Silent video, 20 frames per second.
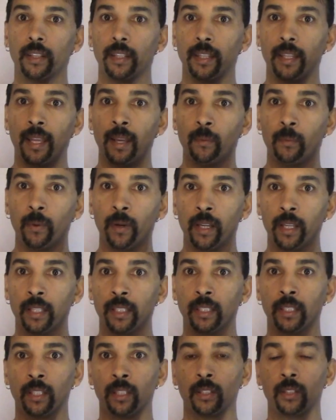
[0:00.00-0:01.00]
That
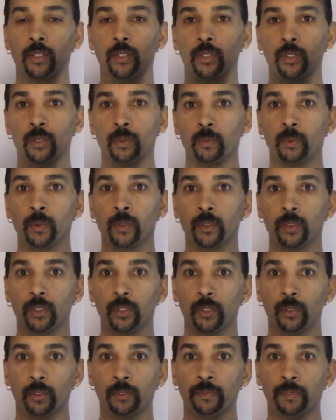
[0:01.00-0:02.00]
way
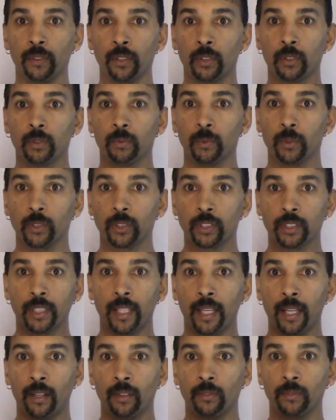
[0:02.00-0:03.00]
your flute will
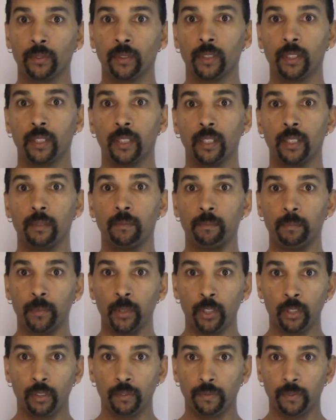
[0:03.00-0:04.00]
sound
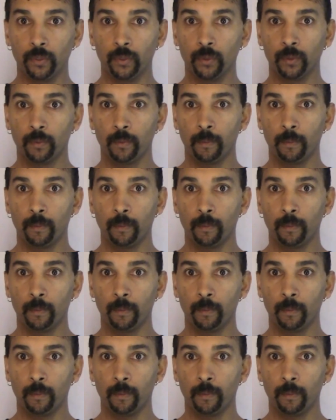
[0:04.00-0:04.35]
beautiful.